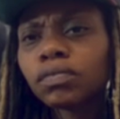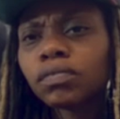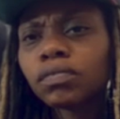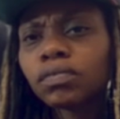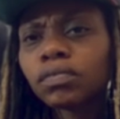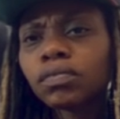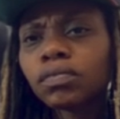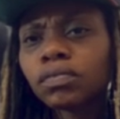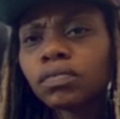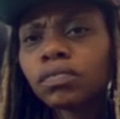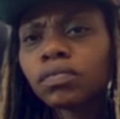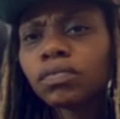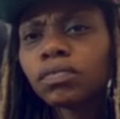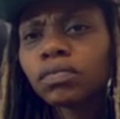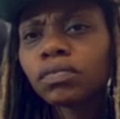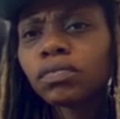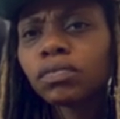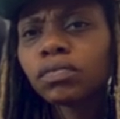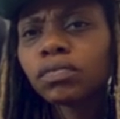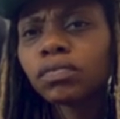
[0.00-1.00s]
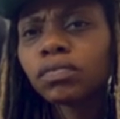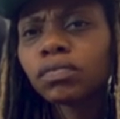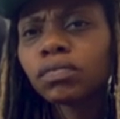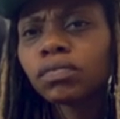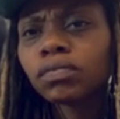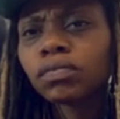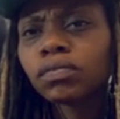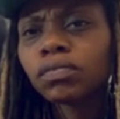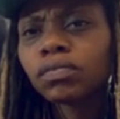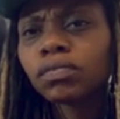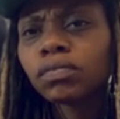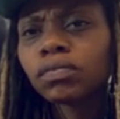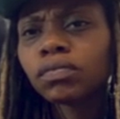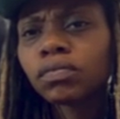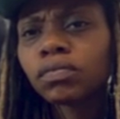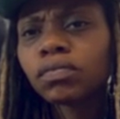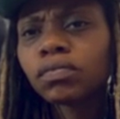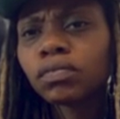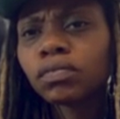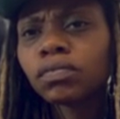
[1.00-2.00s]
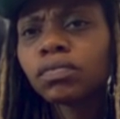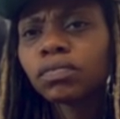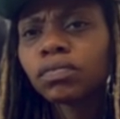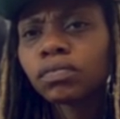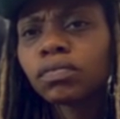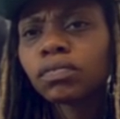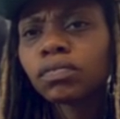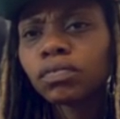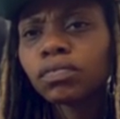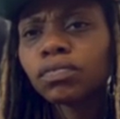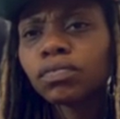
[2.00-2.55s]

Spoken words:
(silent)